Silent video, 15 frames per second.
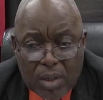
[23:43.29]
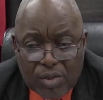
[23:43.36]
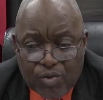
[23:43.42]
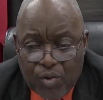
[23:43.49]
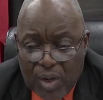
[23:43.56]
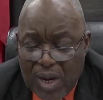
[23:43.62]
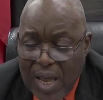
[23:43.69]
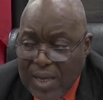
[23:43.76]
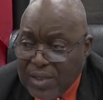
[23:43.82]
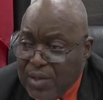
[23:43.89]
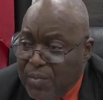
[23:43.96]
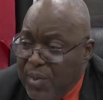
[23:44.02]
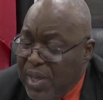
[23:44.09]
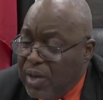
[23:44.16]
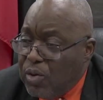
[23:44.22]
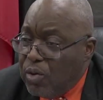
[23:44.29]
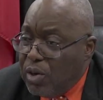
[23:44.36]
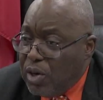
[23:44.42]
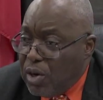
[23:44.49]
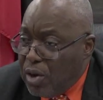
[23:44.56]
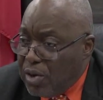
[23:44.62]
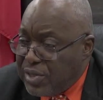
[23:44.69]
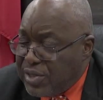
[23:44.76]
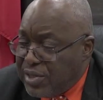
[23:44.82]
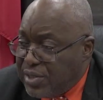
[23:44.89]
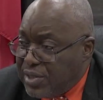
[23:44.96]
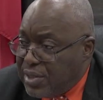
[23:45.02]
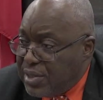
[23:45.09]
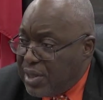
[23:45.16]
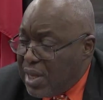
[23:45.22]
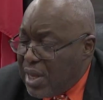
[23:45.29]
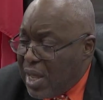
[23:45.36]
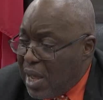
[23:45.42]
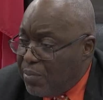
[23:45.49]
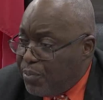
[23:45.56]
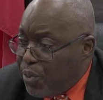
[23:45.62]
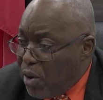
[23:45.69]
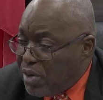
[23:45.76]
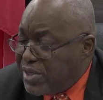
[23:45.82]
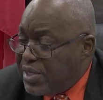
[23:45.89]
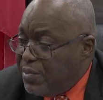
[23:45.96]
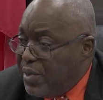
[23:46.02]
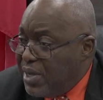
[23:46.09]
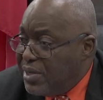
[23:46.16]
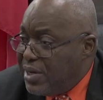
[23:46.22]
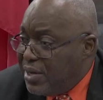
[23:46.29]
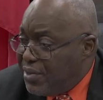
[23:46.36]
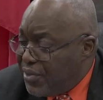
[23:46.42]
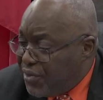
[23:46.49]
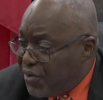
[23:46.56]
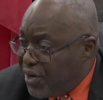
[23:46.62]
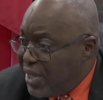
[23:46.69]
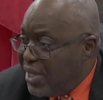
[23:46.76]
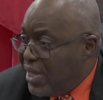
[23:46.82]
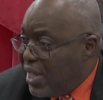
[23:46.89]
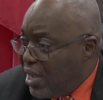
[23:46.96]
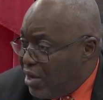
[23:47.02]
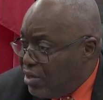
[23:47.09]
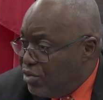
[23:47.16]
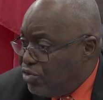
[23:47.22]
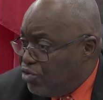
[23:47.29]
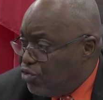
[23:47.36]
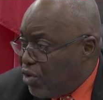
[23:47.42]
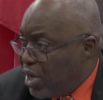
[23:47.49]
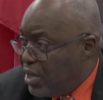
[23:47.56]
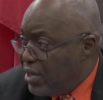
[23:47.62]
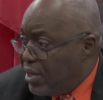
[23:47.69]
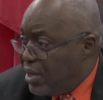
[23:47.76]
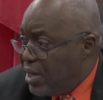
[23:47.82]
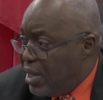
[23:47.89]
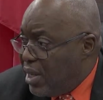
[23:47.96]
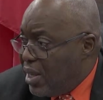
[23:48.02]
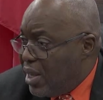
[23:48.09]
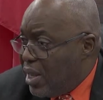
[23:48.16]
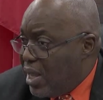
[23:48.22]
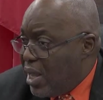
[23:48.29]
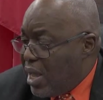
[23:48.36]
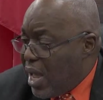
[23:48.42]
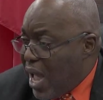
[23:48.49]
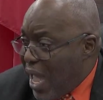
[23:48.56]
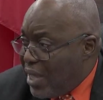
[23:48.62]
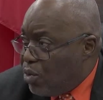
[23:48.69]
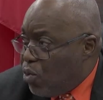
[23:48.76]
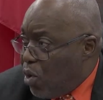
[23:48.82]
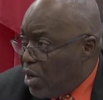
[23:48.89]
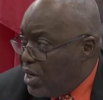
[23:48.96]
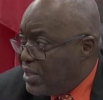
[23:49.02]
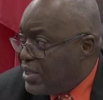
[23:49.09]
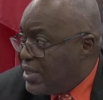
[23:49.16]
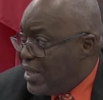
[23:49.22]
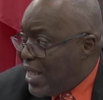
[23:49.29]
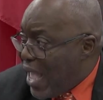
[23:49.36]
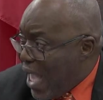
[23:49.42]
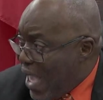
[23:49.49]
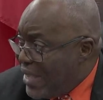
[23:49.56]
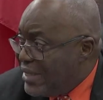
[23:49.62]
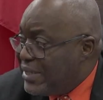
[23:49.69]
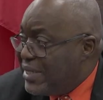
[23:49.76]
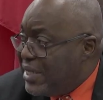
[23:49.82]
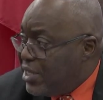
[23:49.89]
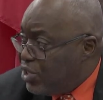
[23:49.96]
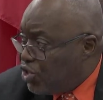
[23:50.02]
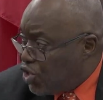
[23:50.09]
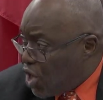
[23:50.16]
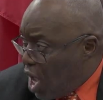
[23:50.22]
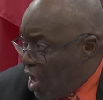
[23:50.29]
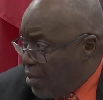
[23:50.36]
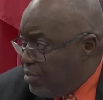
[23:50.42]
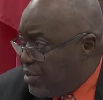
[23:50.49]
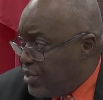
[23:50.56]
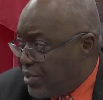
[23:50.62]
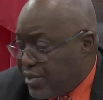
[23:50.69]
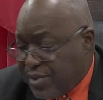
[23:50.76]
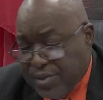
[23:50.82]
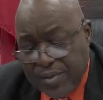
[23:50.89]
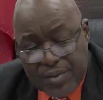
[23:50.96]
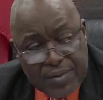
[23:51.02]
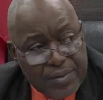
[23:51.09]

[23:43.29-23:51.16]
Trinidad and Tobago lost approximately 300 high-quality IT jobs